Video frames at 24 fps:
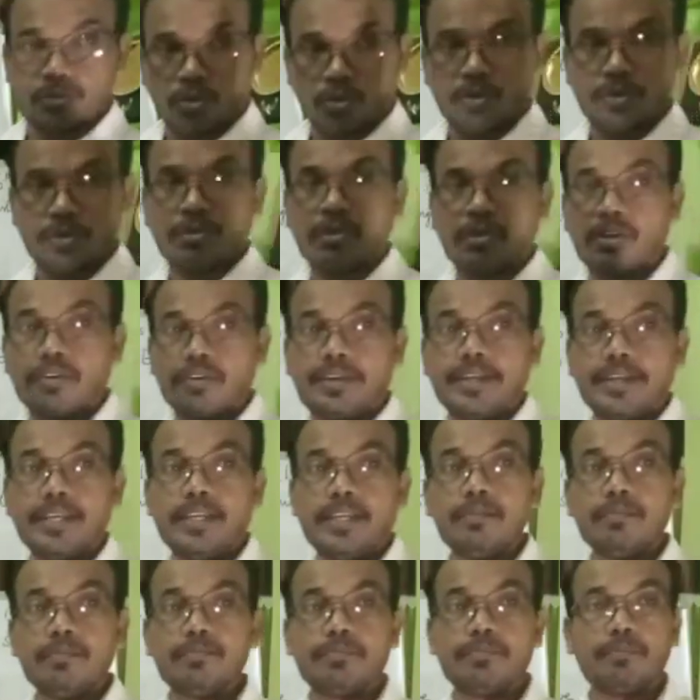told you
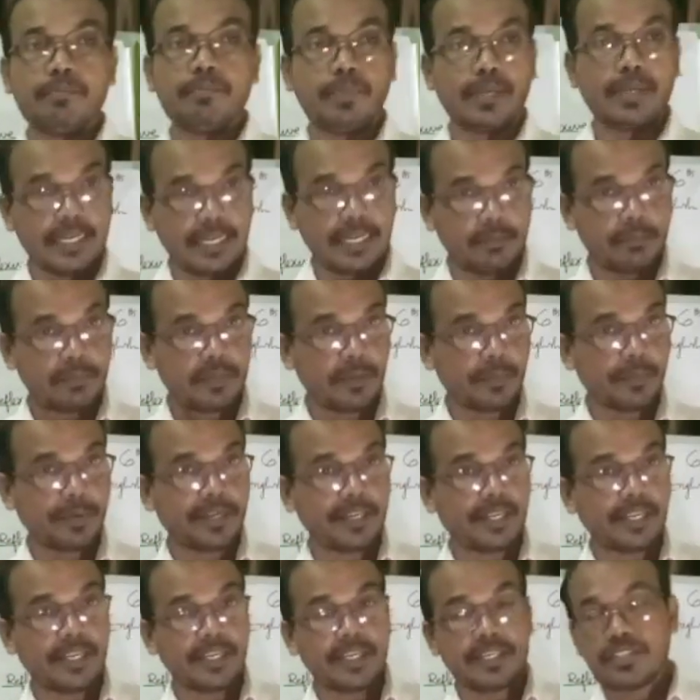already, but I am
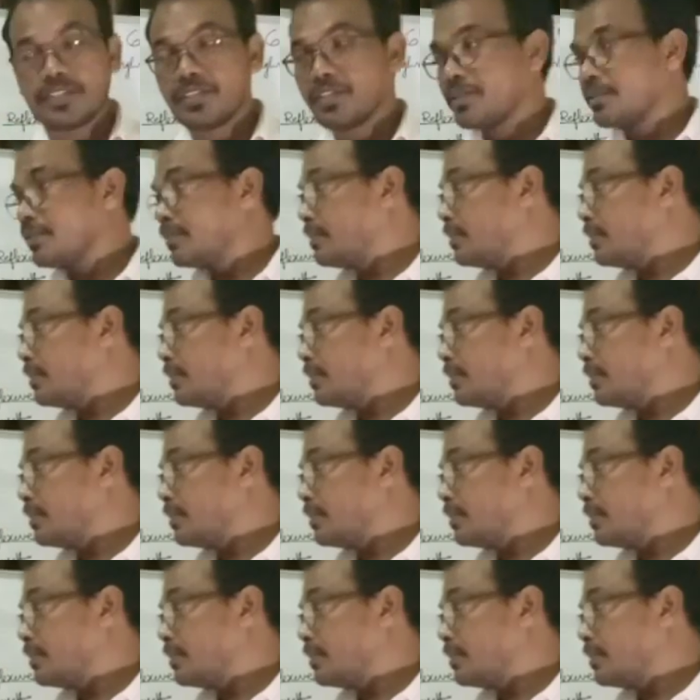repeating it.